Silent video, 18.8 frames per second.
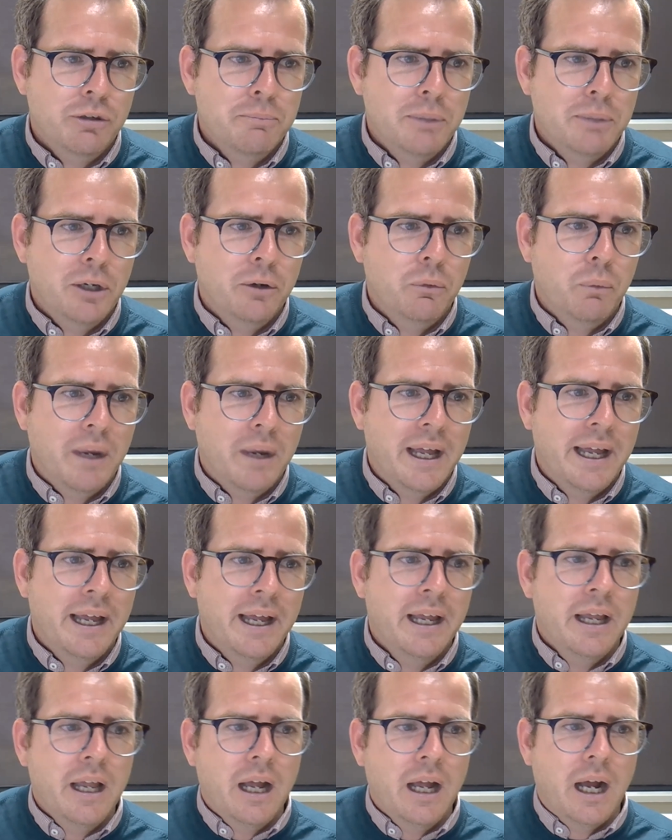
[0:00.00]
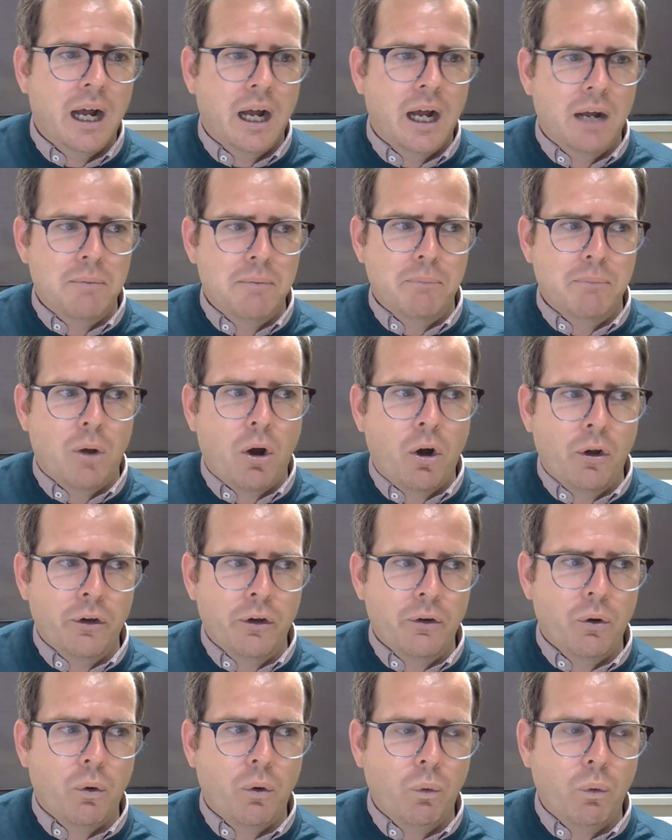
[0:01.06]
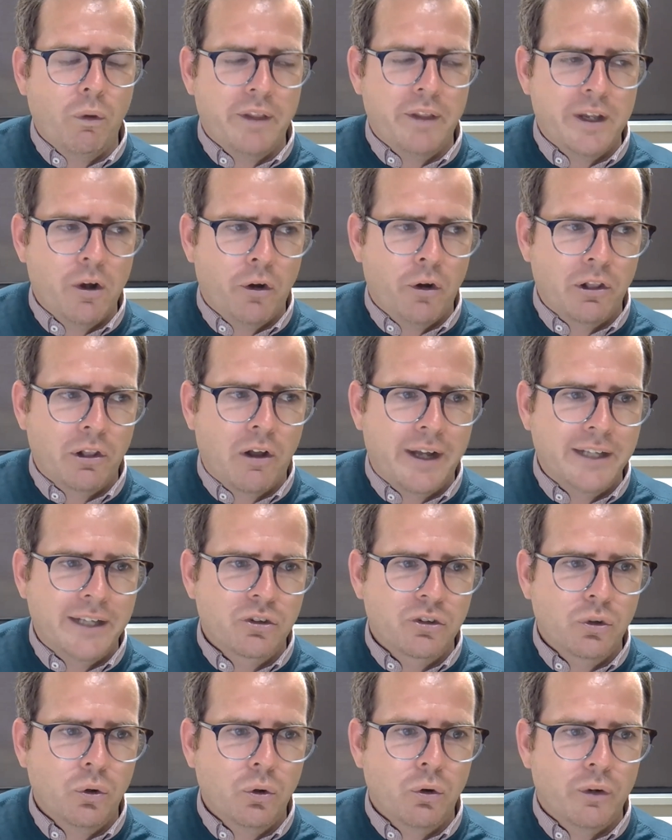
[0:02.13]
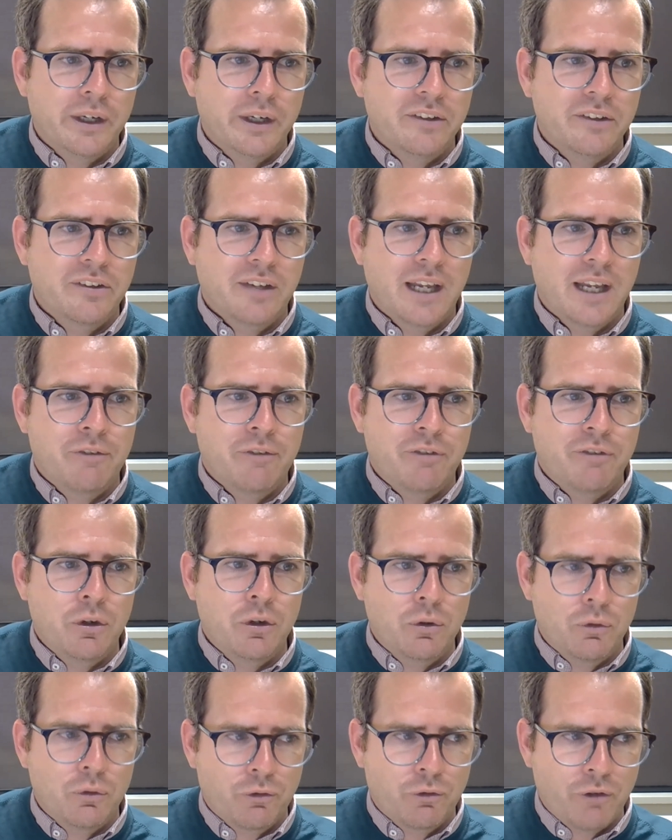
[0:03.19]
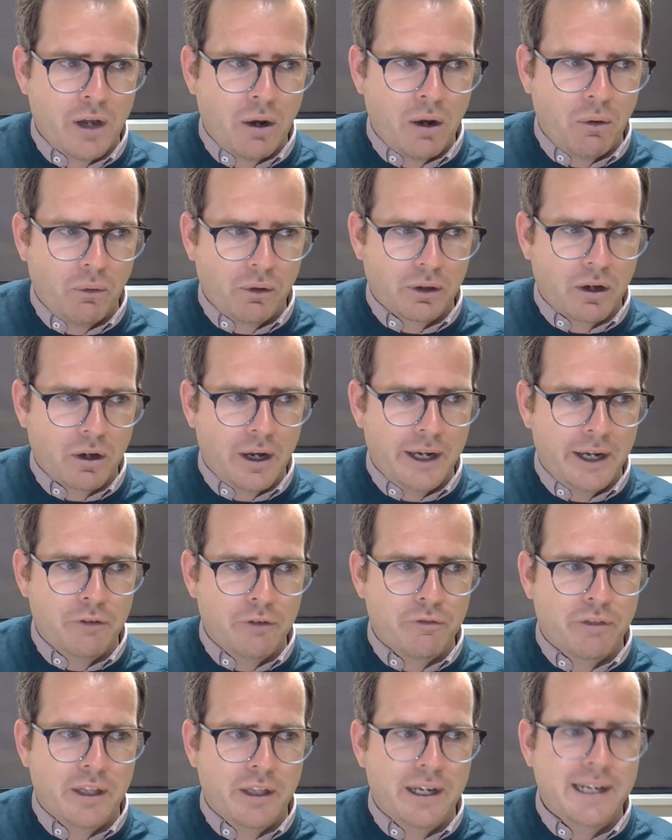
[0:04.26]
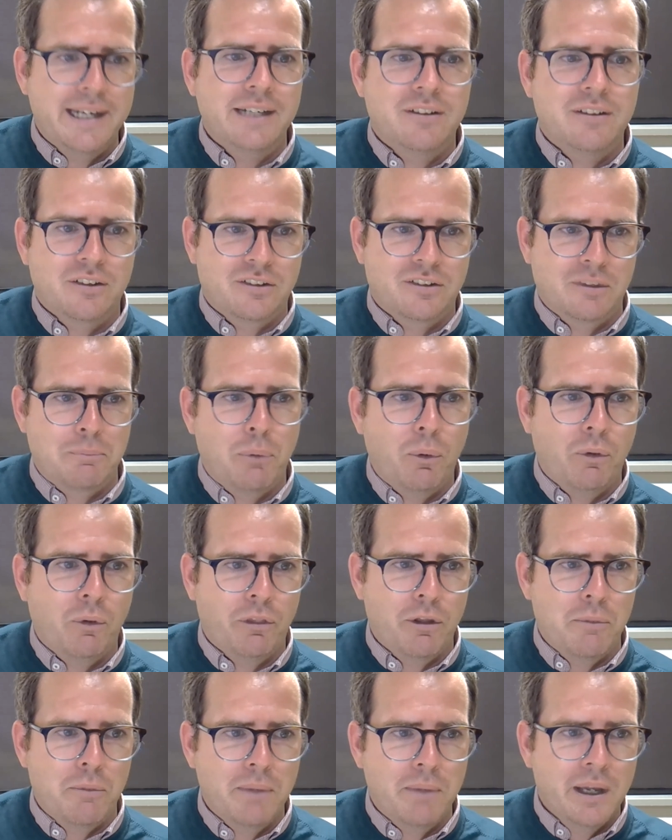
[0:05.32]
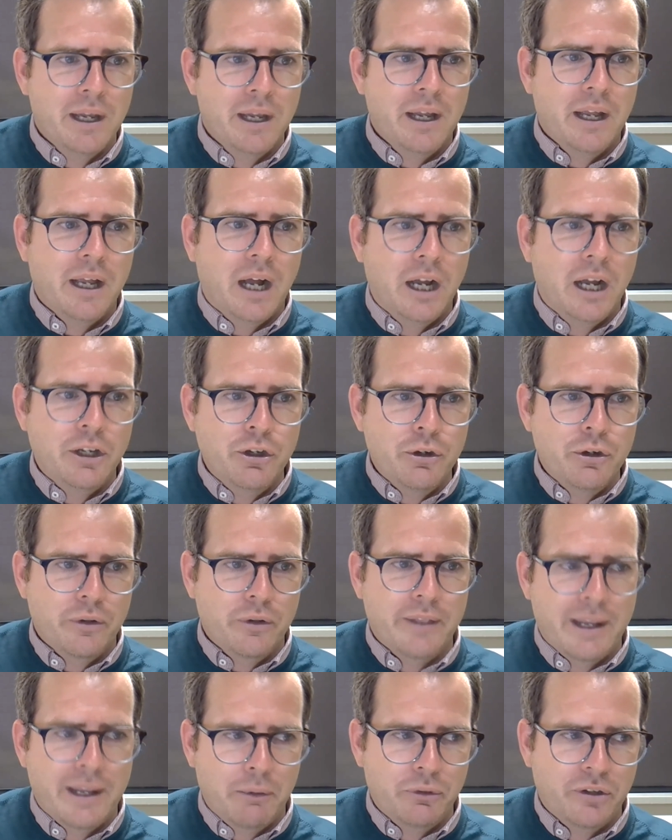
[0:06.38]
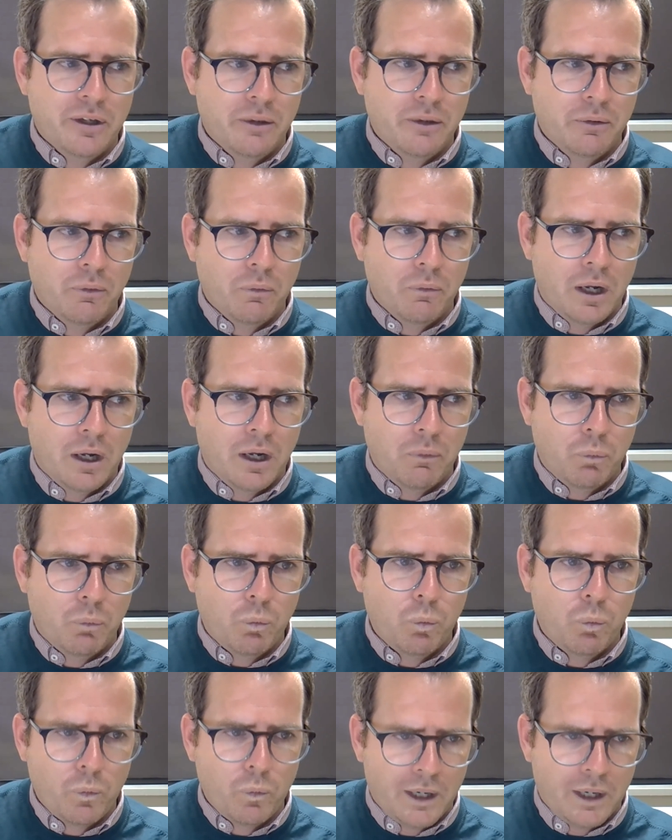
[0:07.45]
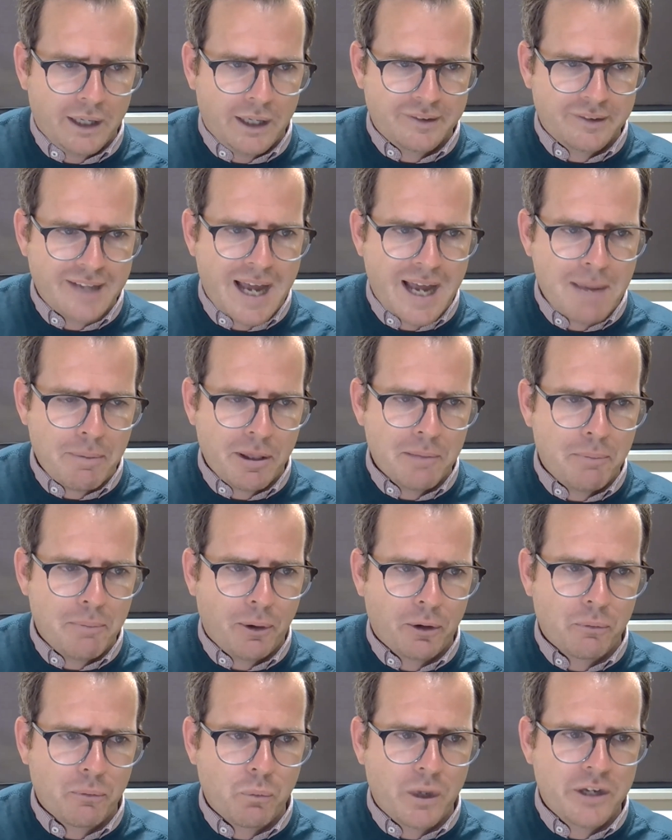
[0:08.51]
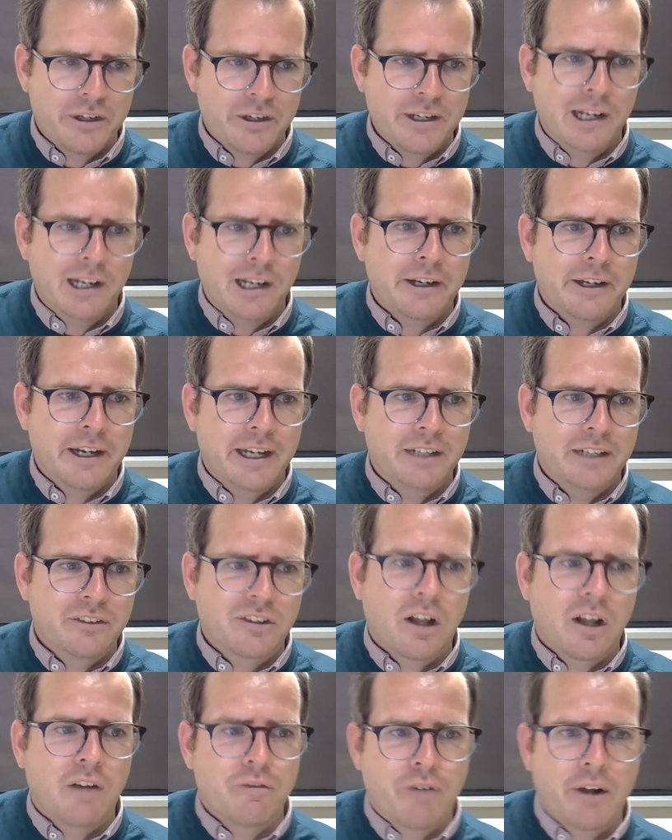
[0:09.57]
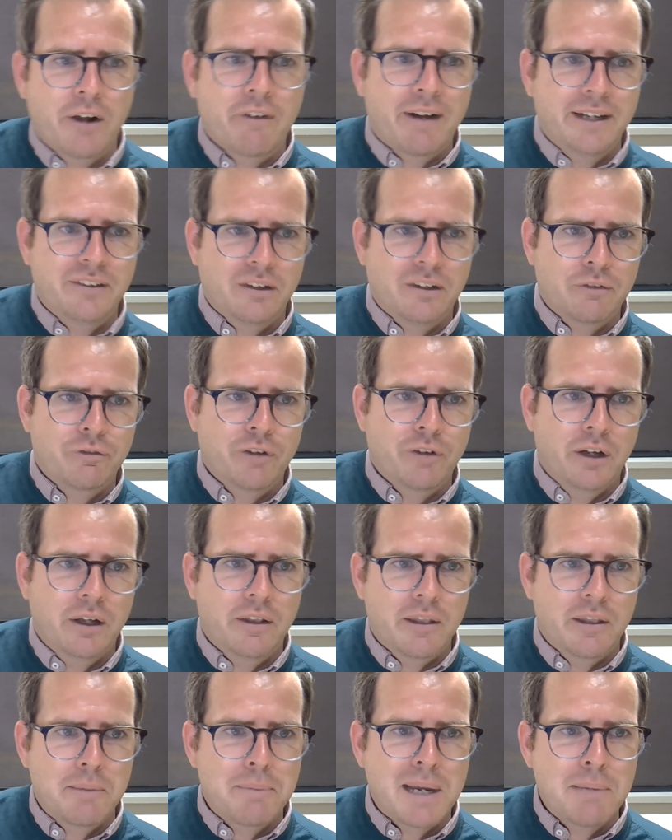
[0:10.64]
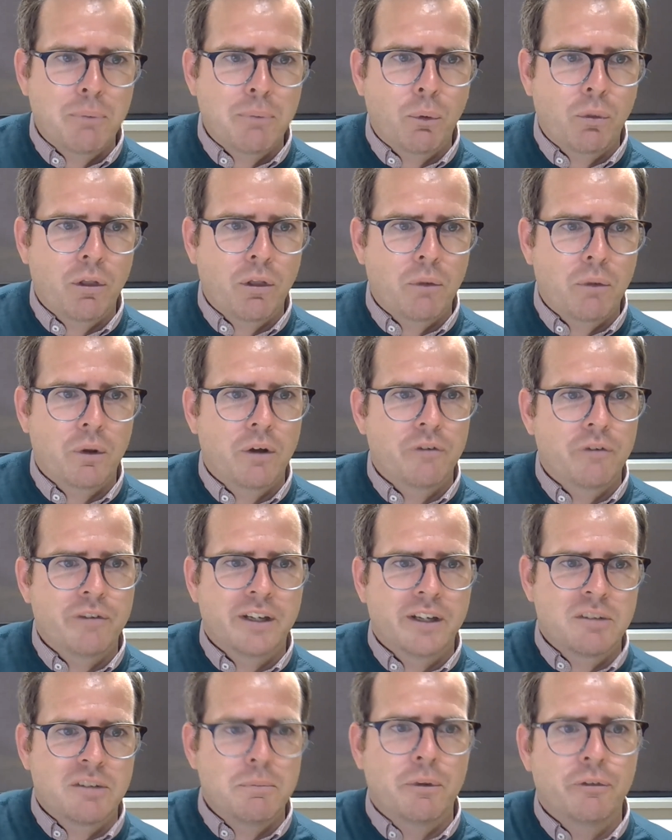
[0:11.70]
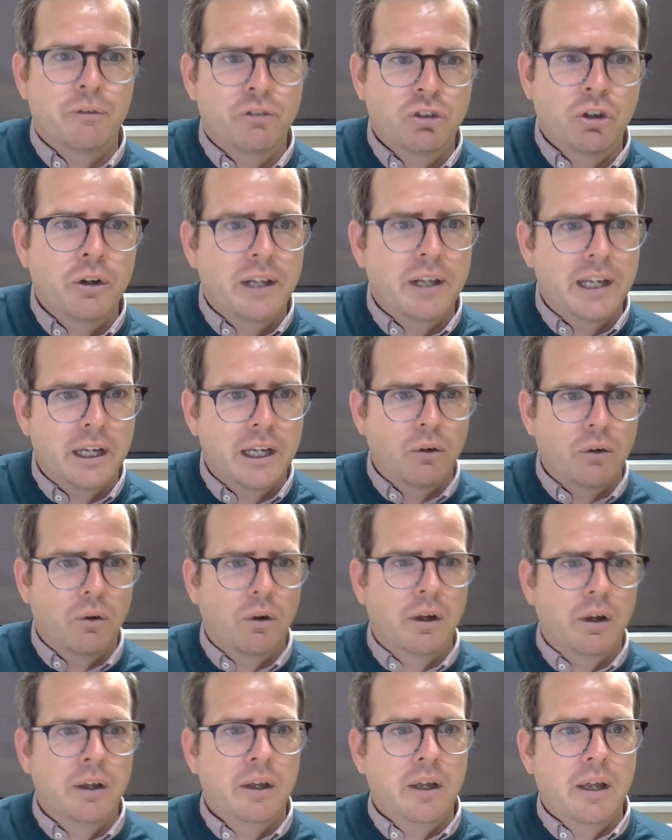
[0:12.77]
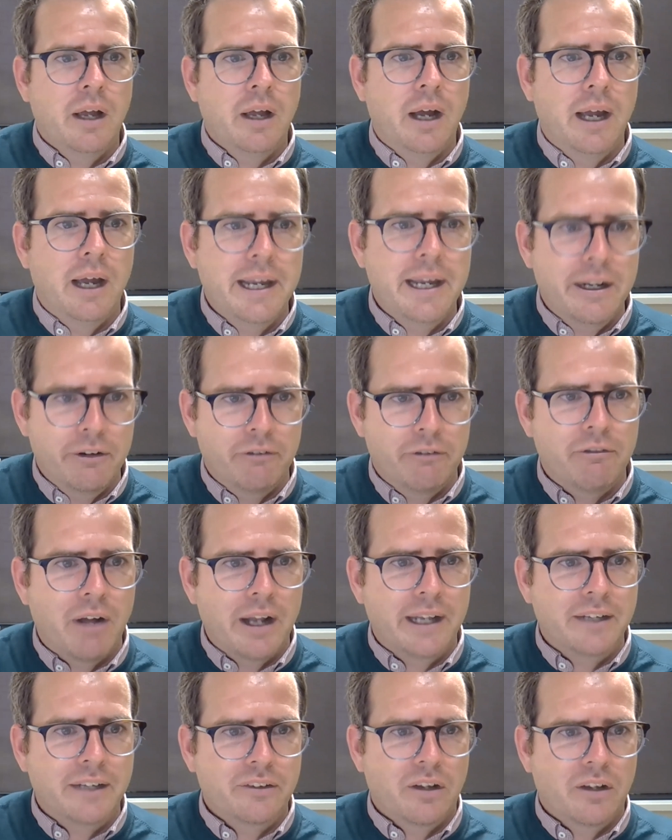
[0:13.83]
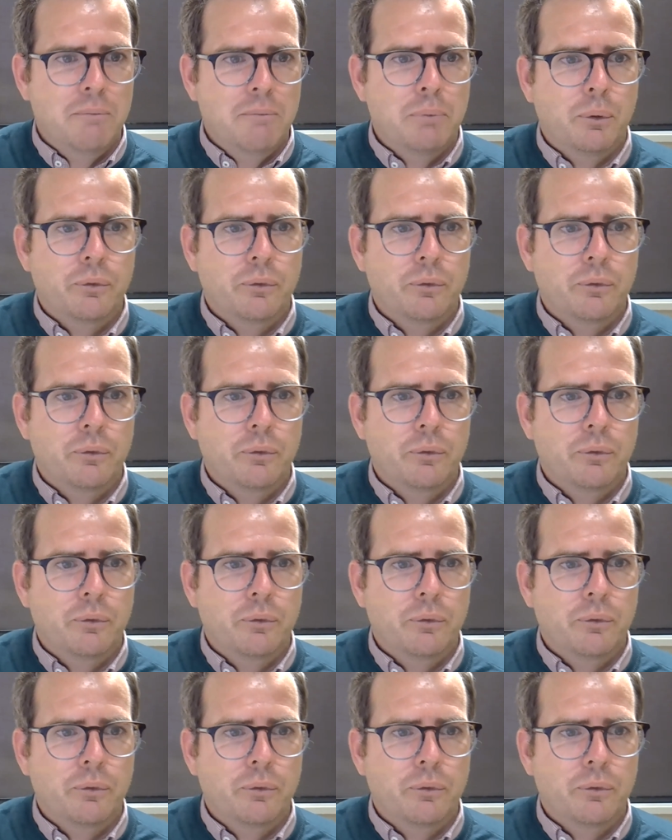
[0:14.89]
tribune where um, on all the online stories if you felt kind of the need to support them uh, you, there was a, a, a, tab at the bottom where you can click on it and start fundraising for the people that were a victim of shooting or a, a hit and run example.